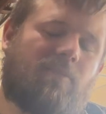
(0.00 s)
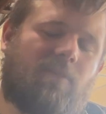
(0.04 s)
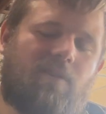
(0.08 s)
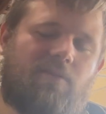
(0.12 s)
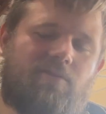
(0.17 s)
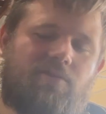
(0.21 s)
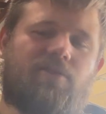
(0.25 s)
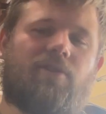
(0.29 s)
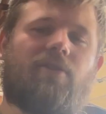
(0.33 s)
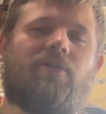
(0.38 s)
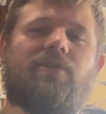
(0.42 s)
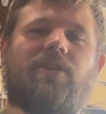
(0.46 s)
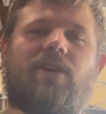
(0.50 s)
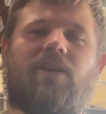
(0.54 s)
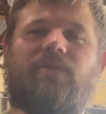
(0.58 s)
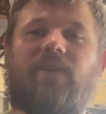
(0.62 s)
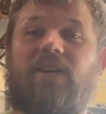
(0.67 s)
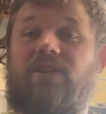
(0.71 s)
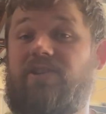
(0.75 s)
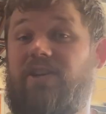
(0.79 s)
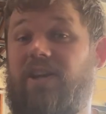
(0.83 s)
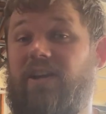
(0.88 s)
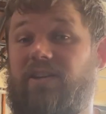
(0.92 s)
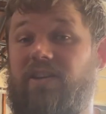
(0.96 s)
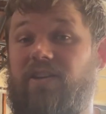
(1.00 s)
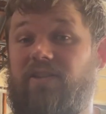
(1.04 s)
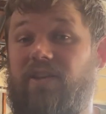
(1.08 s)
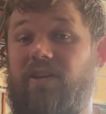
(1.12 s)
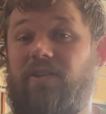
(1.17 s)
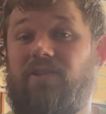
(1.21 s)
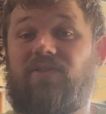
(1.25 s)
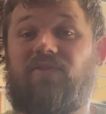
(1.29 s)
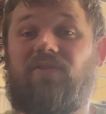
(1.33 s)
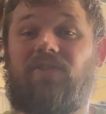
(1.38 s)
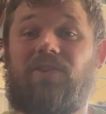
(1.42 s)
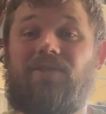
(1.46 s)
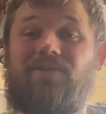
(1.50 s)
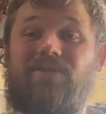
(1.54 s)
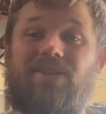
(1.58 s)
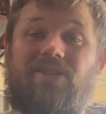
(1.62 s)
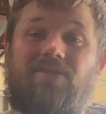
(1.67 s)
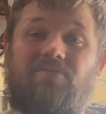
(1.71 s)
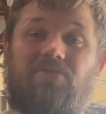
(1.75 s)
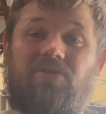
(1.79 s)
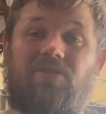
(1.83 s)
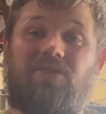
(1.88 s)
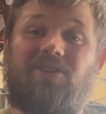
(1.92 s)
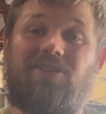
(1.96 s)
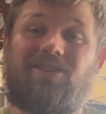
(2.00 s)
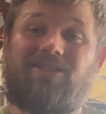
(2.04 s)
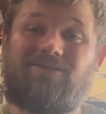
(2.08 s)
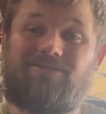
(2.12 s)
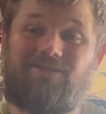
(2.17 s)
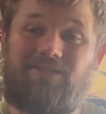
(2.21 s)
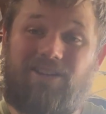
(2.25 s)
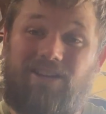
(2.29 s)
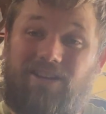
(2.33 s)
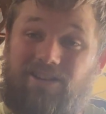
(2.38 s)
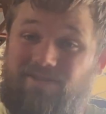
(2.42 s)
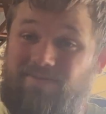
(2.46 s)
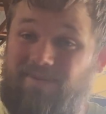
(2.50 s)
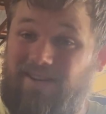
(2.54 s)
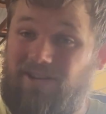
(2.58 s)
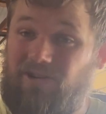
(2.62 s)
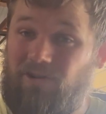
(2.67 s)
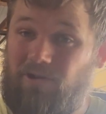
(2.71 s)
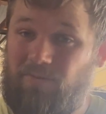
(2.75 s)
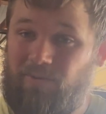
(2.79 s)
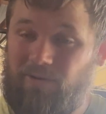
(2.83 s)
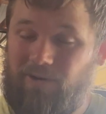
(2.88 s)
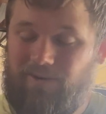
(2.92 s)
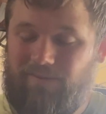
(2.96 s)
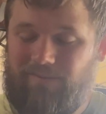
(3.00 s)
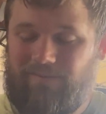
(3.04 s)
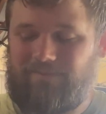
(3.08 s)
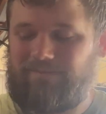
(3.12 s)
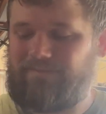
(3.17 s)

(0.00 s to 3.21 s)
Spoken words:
Sure enough, I check it. There's fluid in the plug. Well, there's my culprit.